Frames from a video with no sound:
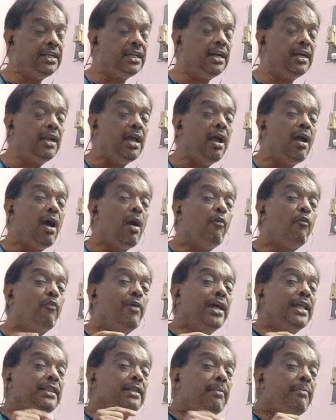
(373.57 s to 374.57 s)
Here,
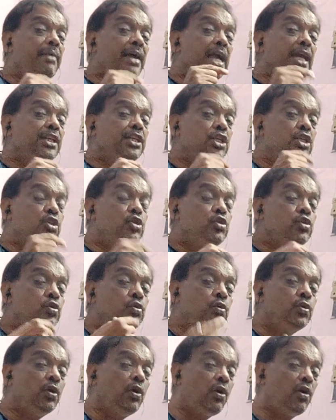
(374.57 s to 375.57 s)
when the
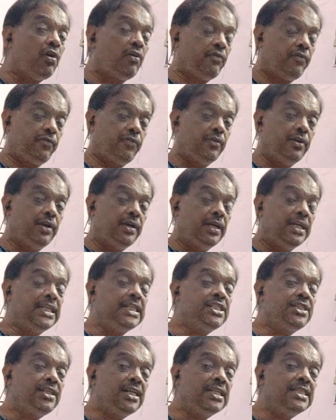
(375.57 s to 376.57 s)
magnitude of
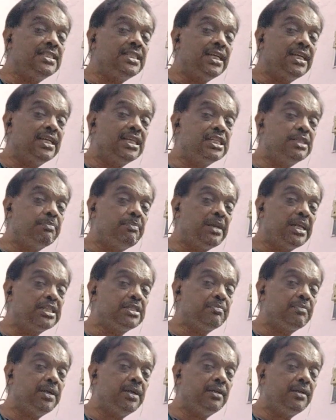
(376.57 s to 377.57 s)
distance and
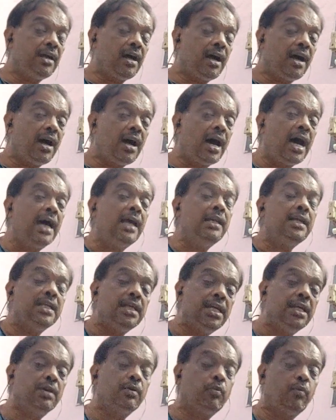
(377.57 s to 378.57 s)
displacement are
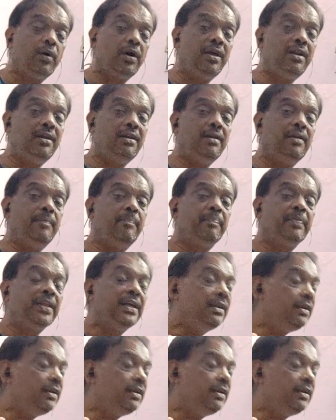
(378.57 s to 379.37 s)
equal.